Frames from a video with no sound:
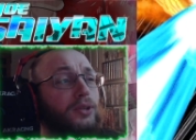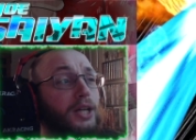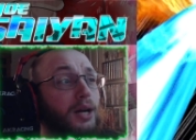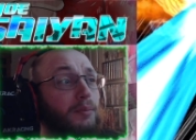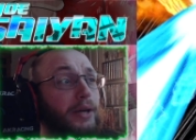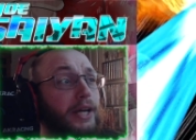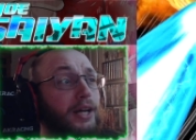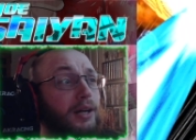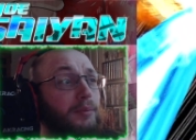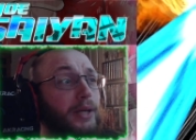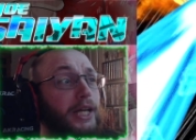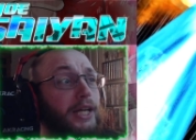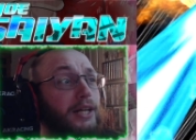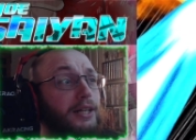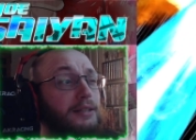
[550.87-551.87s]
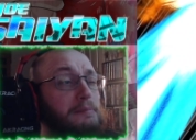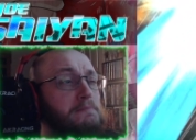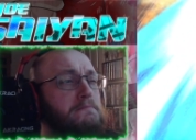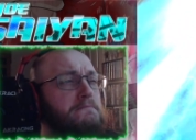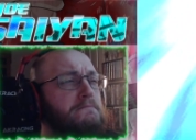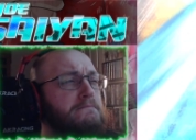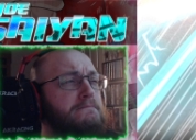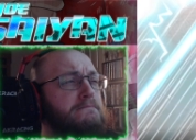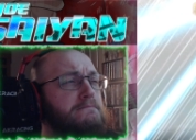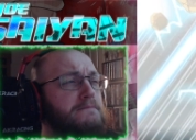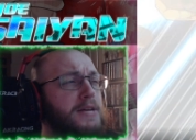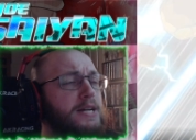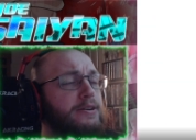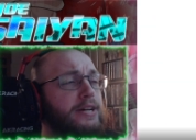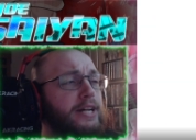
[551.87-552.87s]
Kamehameha. I
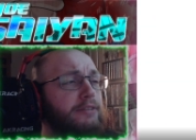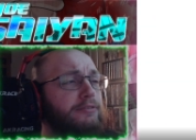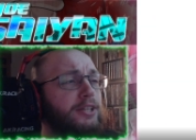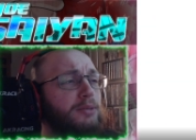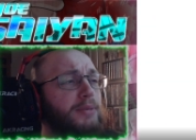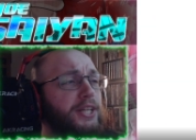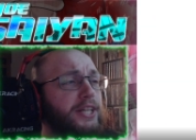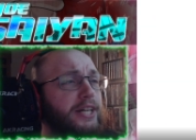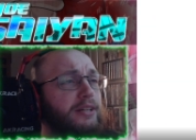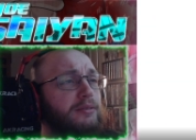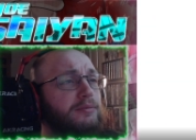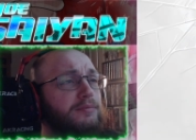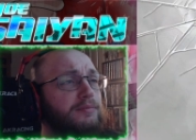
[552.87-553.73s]
don't know how to feel about that.